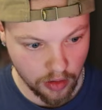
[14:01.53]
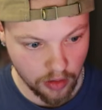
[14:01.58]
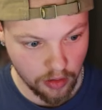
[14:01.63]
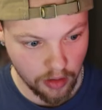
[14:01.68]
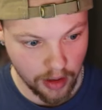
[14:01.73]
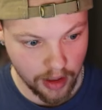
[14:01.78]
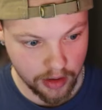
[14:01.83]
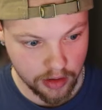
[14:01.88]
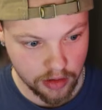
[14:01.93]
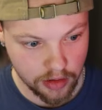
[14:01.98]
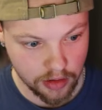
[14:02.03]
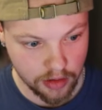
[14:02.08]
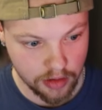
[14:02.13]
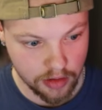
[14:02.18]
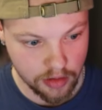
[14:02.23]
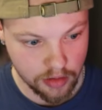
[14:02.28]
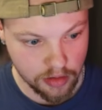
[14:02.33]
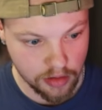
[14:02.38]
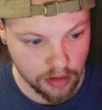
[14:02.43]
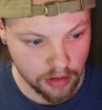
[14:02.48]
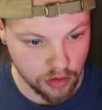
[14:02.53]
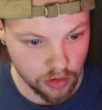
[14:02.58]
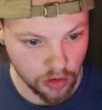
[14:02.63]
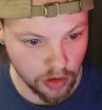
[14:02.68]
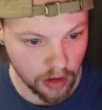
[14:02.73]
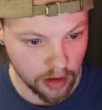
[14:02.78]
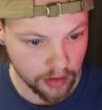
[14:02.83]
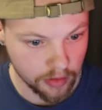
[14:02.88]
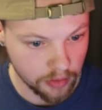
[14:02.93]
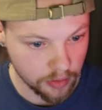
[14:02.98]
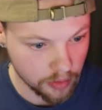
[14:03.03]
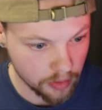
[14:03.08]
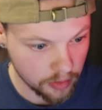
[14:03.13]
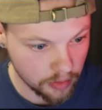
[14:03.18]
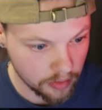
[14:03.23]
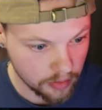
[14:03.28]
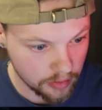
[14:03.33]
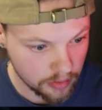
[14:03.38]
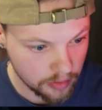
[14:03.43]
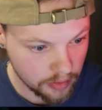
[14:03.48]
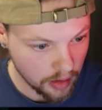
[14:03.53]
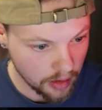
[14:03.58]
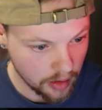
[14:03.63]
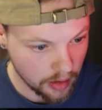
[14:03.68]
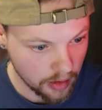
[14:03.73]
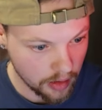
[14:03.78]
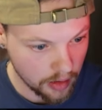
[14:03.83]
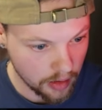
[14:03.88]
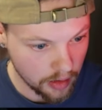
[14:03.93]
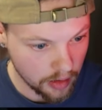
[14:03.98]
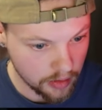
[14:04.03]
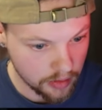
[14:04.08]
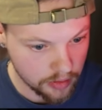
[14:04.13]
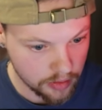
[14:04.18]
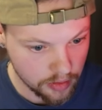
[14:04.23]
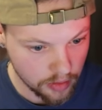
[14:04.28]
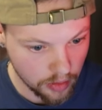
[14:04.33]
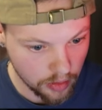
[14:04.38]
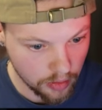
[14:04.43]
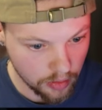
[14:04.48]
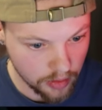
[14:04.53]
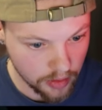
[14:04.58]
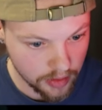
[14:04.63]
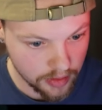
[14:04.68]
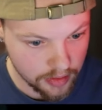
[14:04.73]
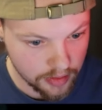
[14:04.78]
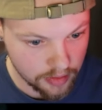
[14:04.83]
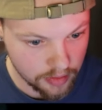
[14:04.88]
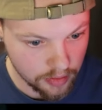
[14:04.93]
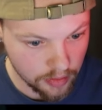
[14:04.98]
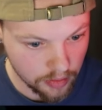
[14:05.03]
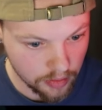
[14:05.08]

oh, actually, let's use the drawing tool. So let's